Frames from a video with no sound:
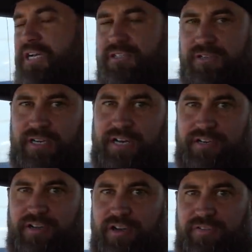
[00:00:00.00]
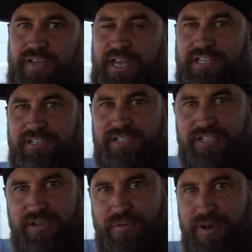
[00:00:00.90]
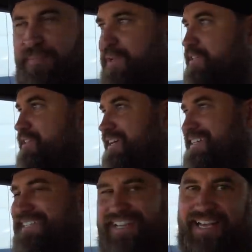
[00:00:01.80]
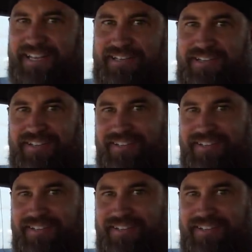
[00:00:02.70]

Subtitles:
Turn on your notifications because you don't wanna miss a second